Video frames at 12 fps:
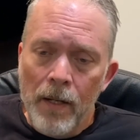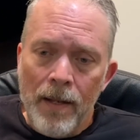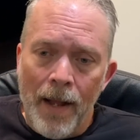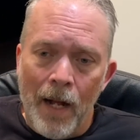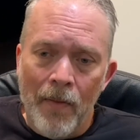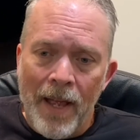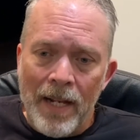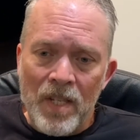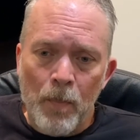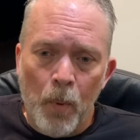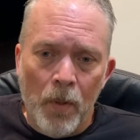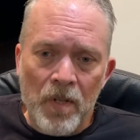Now, that
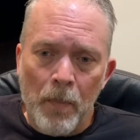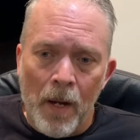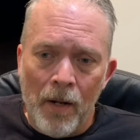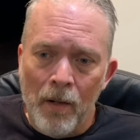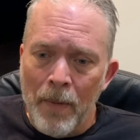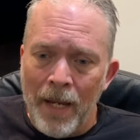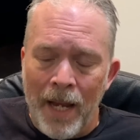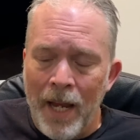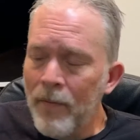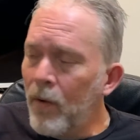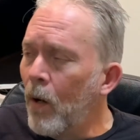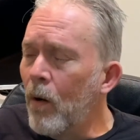sports bottle may
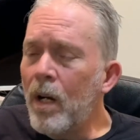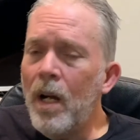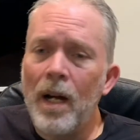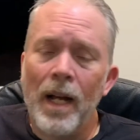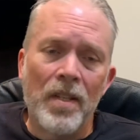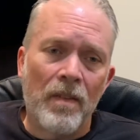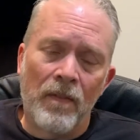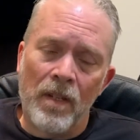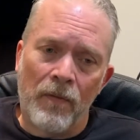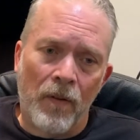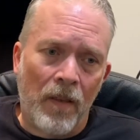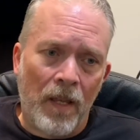have all kinds of
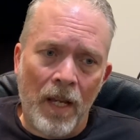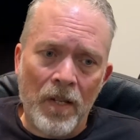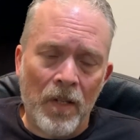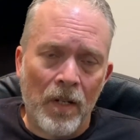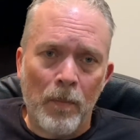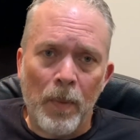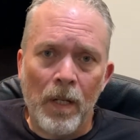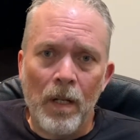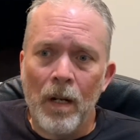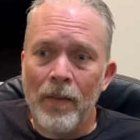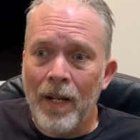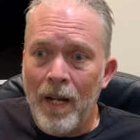different things in it,
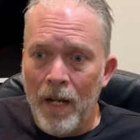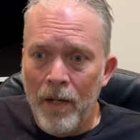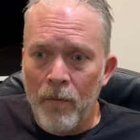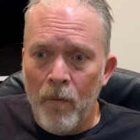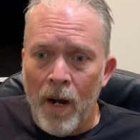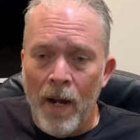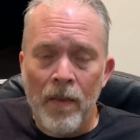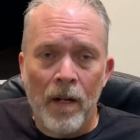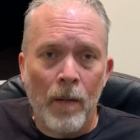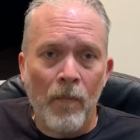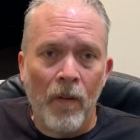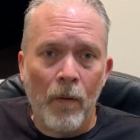depending on the kind of ride that
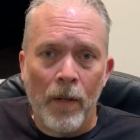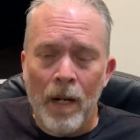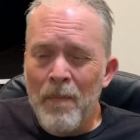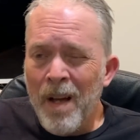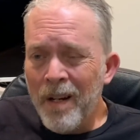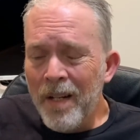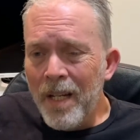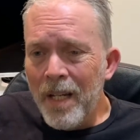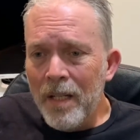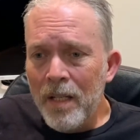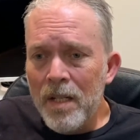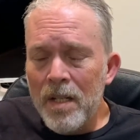I'm doing. I'm not going to
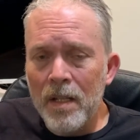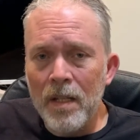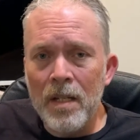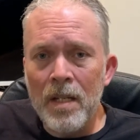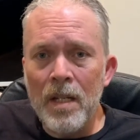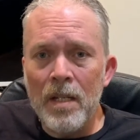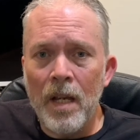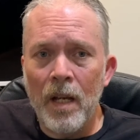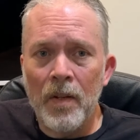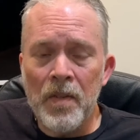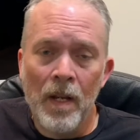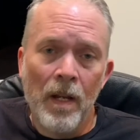get into the
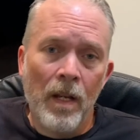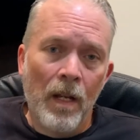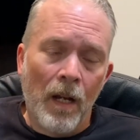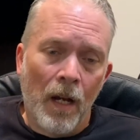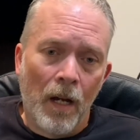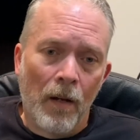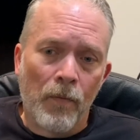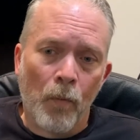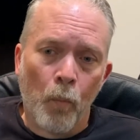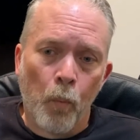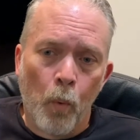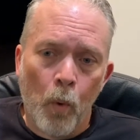details of
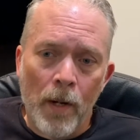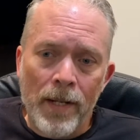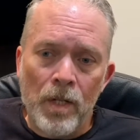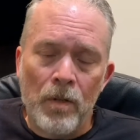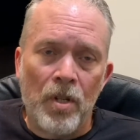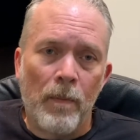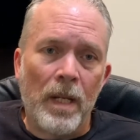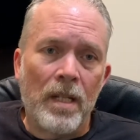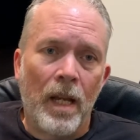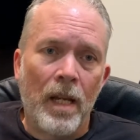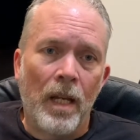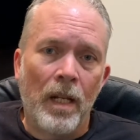what you should be
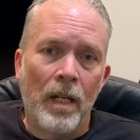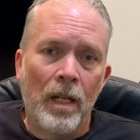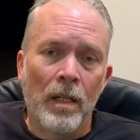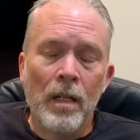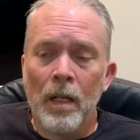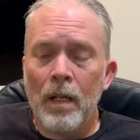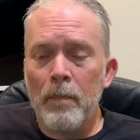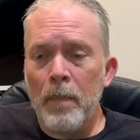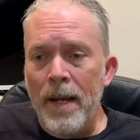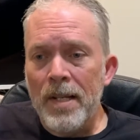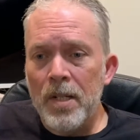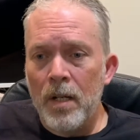taking in
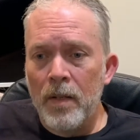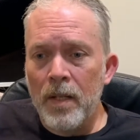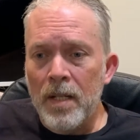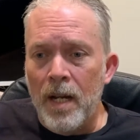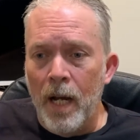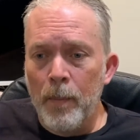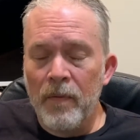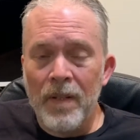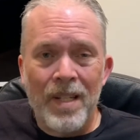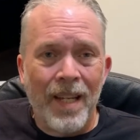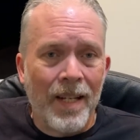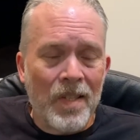based on the type of
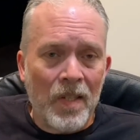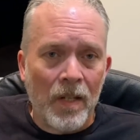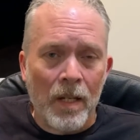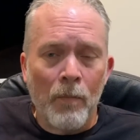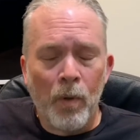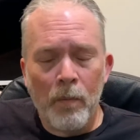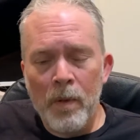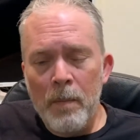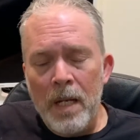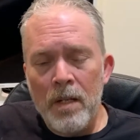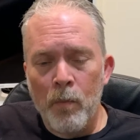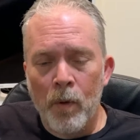intensity.
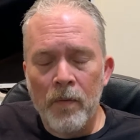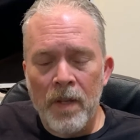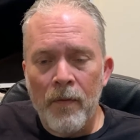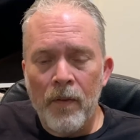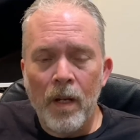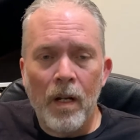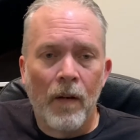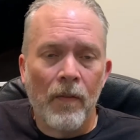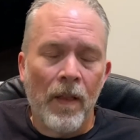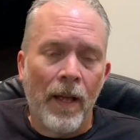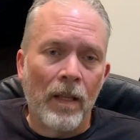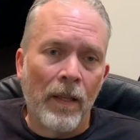We'll definitely cover
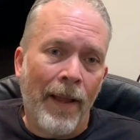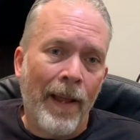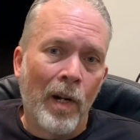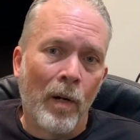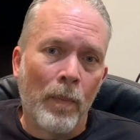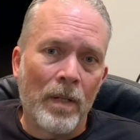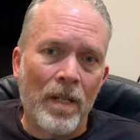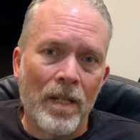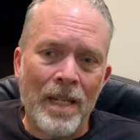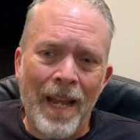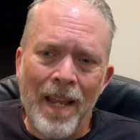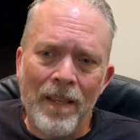that later, but
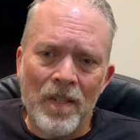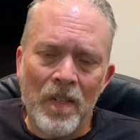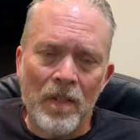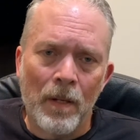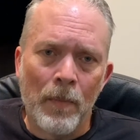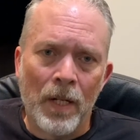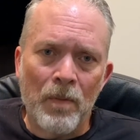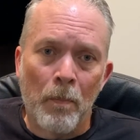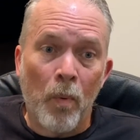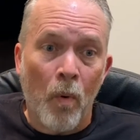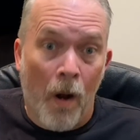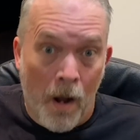today this is a much
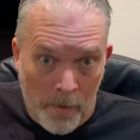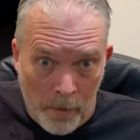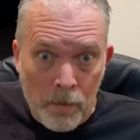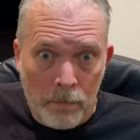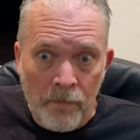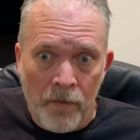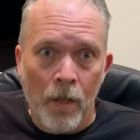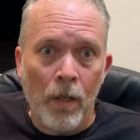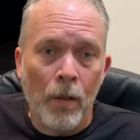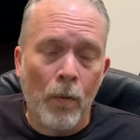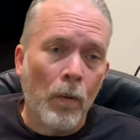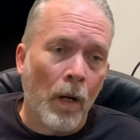broader
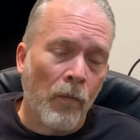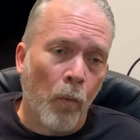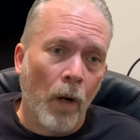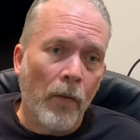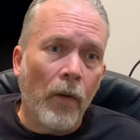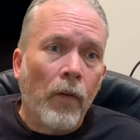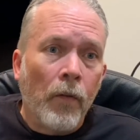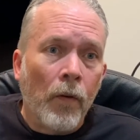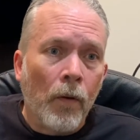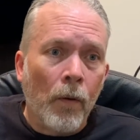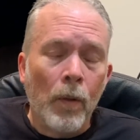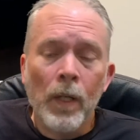view of what to
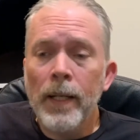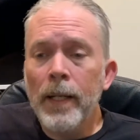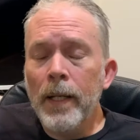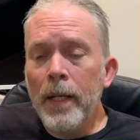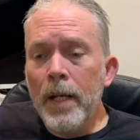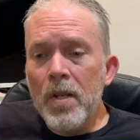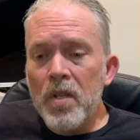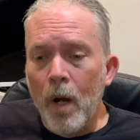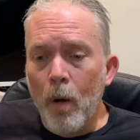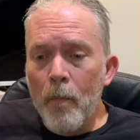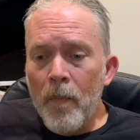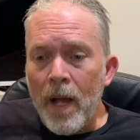do.
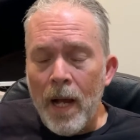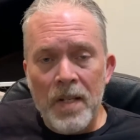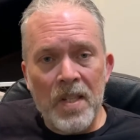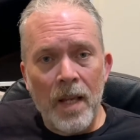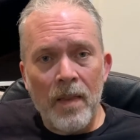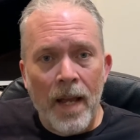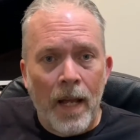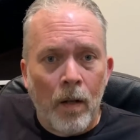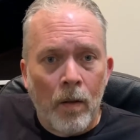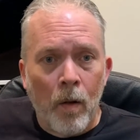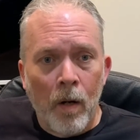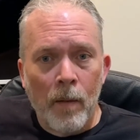So I'll set that
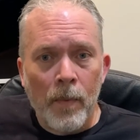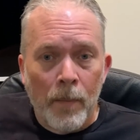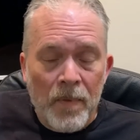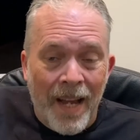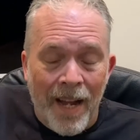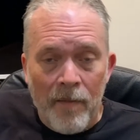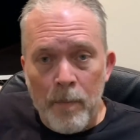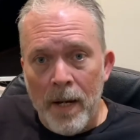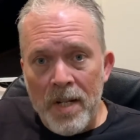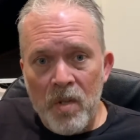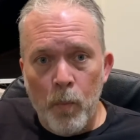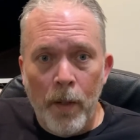alarm up to have
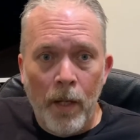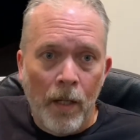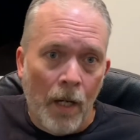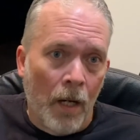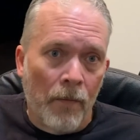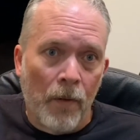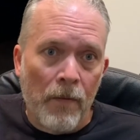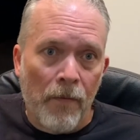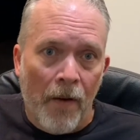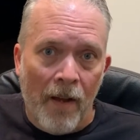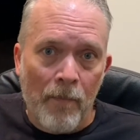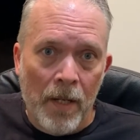my swig every
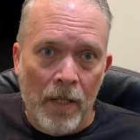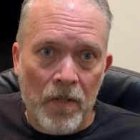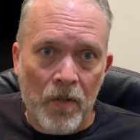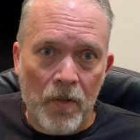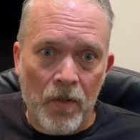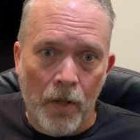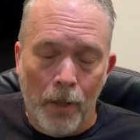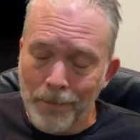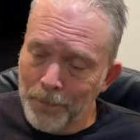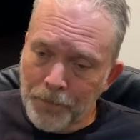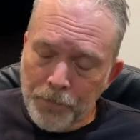5 minutes or so.